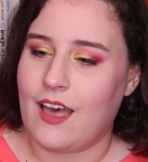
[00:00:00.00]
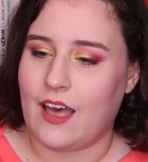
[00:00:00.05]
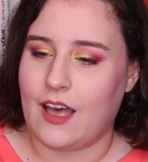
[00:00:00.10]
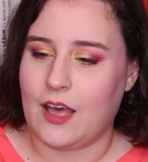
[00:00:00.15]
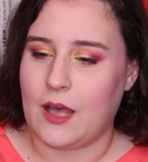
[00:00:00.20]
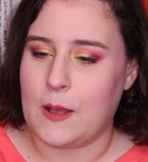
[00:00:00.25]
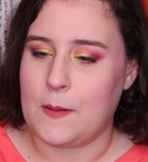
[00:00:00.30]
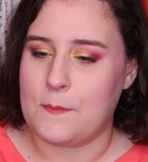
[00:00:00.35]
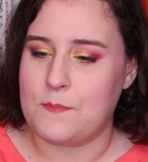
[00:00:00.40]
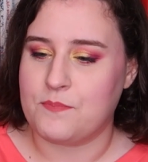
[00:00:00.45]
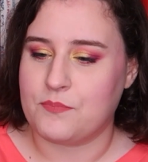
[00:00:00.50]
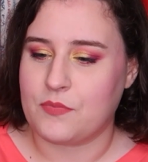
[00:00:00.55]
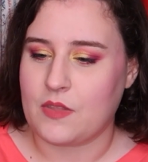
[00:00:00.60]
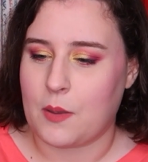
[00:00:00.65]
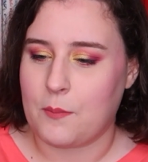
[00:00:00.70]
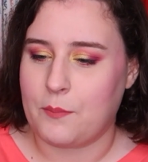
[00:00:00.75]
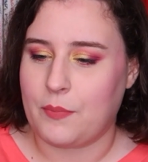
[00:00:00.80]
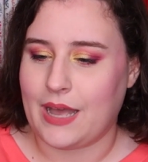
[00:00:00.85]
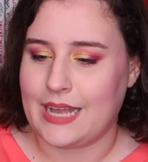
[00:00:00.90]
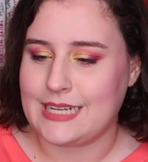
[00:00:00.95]

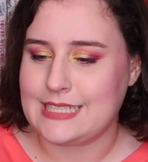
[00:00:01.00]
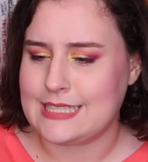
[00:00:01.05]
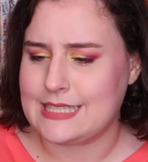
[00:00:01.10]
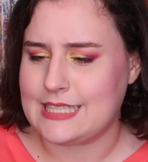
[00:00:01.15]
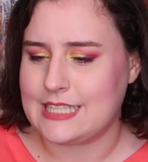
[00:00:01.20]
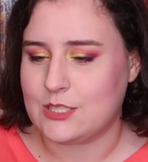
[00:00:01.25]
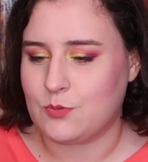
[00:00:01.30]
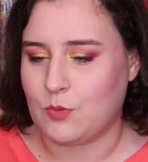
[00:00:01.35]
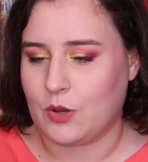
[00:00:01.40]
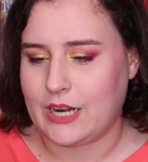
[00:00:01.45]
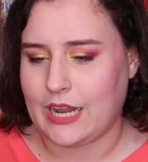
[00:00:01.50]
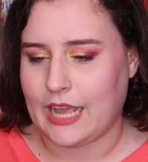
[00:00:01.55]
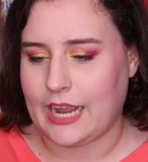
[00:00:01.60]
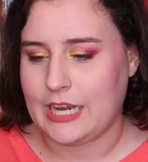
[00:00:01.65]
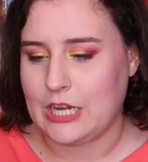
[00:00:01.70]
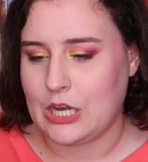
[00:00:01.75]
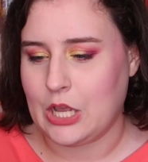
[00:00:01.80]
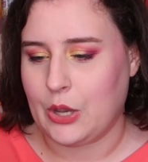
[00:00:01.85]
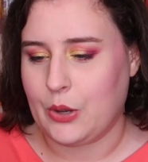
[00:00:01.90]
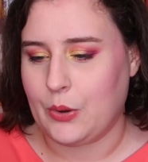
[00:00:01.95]
But this one
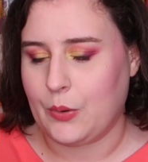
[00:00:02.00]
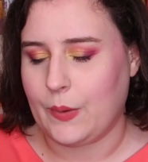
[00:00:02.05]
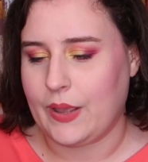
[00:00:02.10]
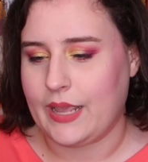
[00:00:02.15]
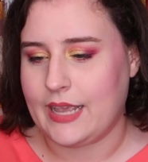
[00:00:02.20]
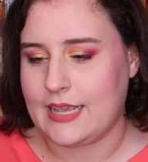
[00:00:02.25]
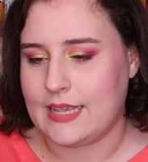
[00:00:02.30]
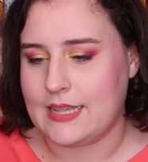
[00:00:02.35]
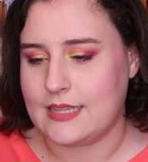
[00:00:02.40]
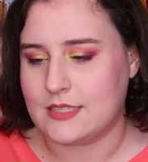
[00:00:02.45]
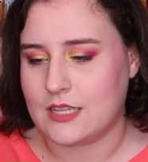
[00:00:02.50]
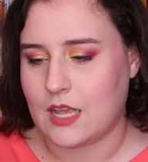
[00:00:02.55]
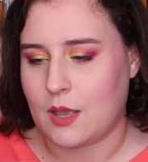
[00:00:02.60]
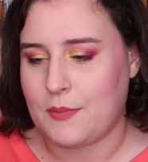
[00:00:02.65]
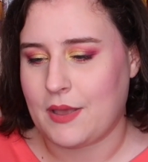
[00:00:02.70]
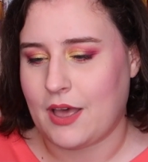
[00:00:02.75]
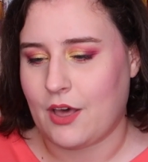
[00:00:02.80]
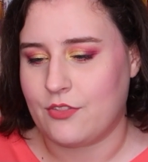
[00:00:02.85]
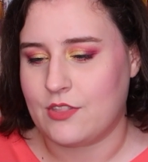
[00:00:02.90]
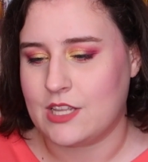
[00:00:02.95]
I know is
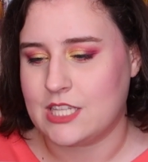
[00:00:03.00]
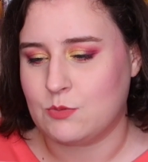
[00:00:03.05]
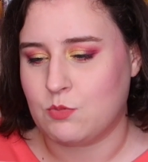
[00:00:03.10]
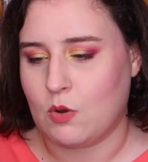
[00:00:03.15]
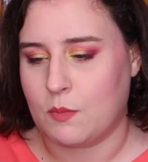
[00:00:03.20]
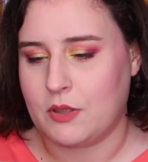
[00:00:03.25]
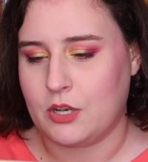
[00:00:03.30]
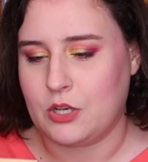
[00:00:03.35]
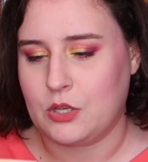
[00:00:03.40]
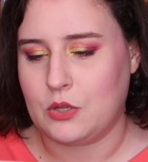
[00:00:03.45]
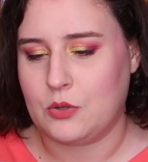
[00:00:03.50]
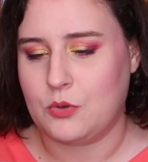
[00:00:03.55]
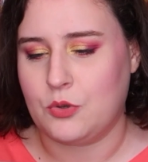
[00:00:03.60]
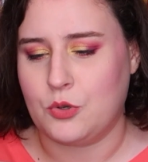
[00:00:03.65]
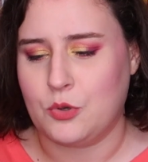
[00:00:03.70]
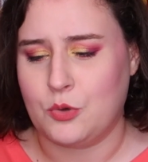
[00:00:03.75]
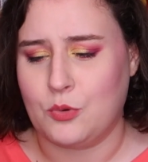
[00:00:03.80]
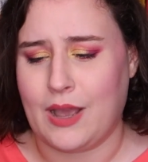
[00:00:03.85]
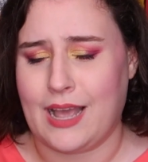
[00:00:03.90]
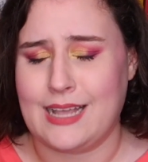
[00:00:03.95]
about this woman
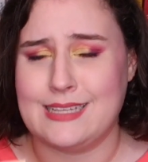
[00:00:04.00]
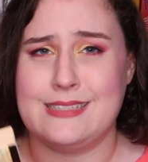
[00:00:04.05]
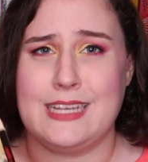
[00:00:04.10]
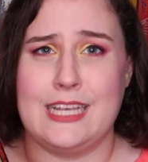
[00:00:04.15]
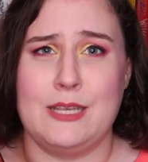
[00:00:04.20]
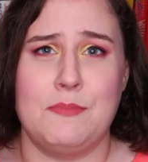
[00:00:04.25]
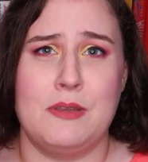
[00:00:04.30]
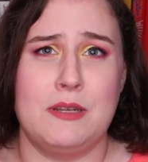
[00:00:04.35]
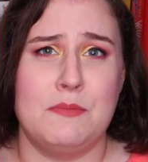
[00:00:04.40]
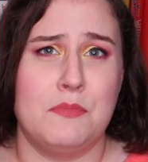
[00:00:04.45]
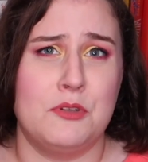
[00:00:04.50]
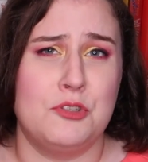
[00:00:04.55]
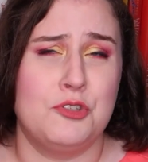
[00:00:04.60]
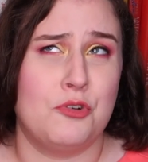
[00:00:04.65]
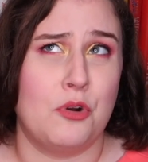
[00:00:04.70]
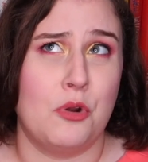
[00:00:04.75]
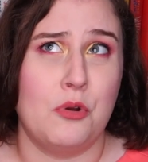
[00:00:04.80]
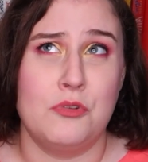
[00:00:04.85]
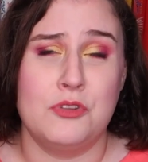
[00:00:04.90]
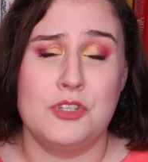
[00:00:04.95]
who has been
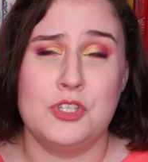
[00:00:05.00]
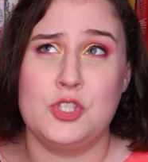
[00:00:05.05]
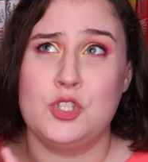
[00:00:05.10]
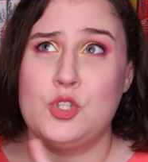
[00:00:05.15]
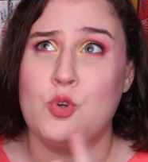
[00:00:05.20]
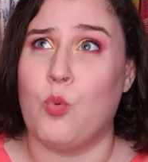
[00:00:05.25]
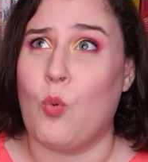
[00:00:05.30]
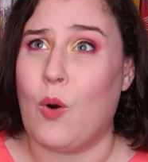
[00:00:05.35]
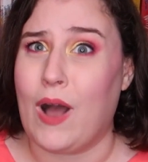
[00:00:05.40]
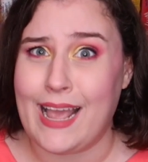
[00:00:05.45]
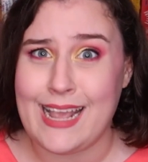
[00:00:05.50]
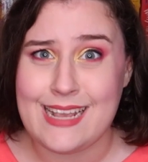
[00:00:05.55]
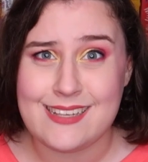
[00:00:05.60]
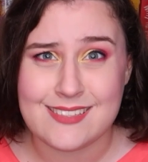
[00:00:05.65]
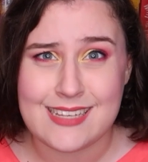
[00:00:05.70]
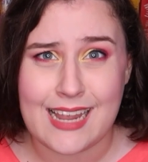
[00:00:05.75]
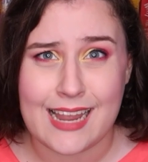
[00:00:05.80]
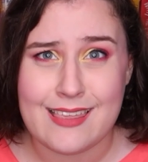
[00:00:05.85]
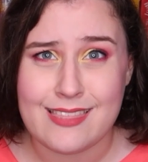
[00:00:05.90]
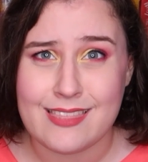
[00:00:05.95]
betrothed
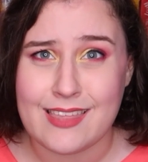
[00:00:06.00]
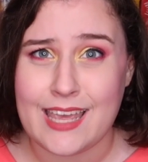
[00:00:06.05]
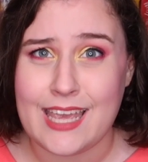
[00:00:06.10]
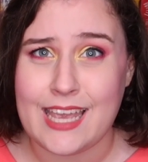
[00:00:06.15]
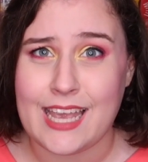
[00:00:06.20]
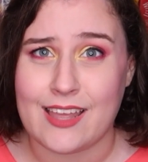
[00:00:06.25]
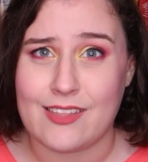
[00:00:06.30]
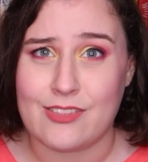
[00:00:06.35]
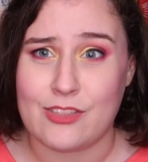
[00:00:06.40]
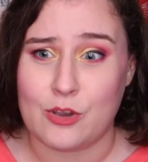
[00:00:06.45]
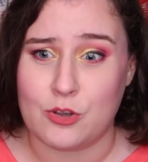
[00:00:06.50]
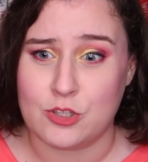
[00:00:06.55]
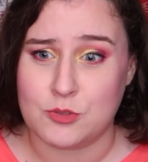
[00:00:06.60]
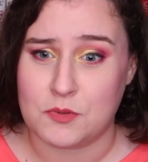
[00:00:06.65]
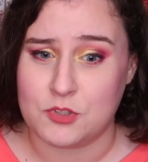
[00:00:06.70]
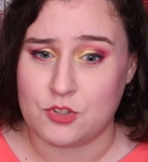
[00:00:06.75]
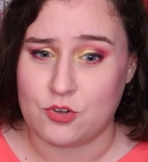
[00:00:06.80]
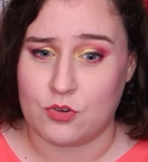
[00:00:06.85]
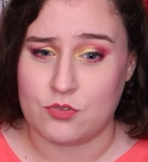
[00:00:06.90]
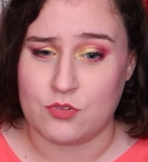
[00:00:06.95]
twice, I think, and those
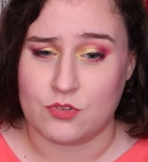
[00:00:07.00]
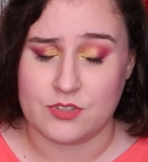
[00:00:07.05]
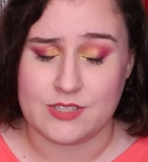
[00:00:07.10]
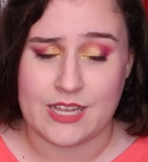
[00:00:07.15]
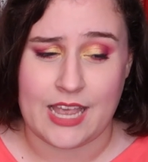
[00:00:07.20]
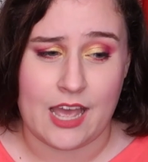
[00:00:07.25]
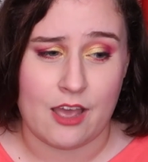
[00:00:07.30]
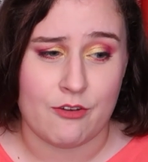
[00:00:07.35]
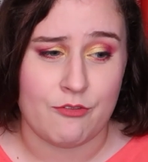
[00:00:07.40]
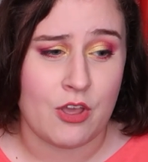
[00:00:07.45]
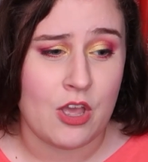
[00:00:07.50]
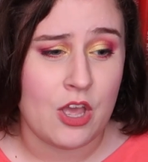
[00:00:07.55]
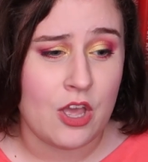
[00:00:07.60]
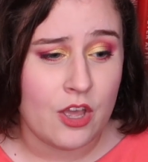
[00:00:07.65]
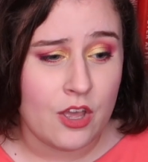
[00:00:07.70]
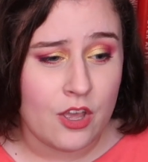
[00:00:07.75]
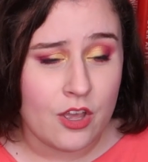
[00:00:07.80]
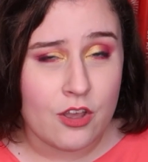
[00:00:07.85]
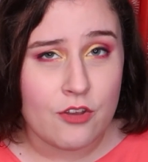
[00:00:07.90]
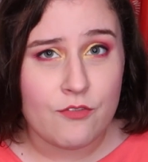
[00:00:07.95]
betrothals have
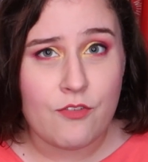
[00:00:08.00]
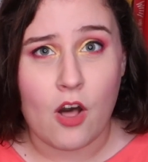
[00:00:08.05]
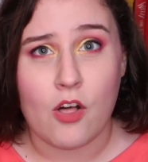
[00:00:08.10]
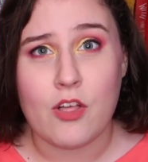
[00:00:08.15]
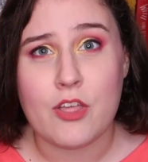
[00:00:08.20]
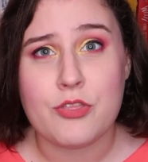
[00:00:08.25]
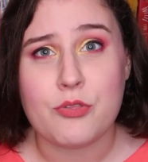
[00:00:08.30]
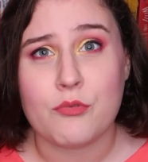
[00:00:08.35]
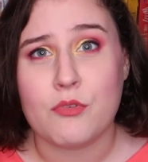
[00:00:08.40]
fallen